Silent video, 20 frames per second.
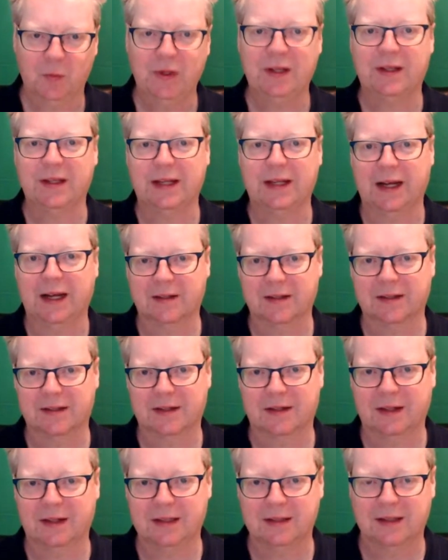with the
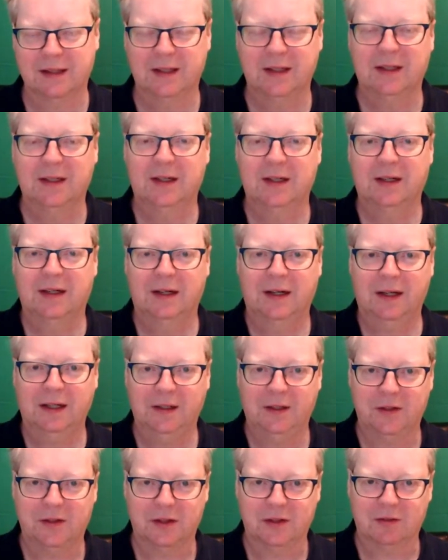exercise,
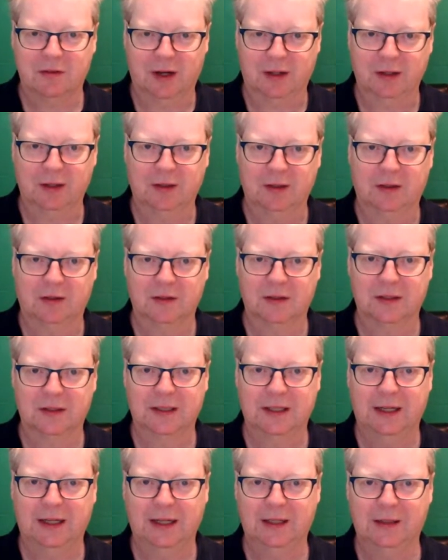I used to run a
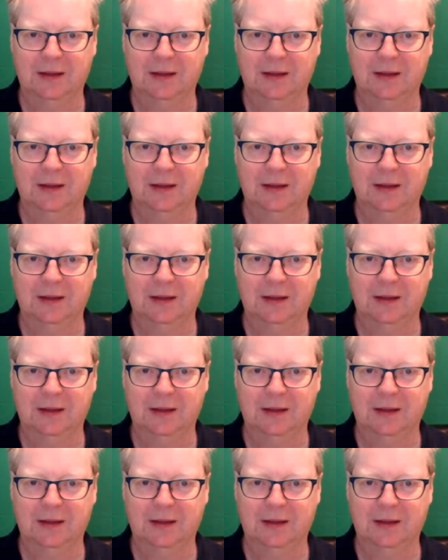lot.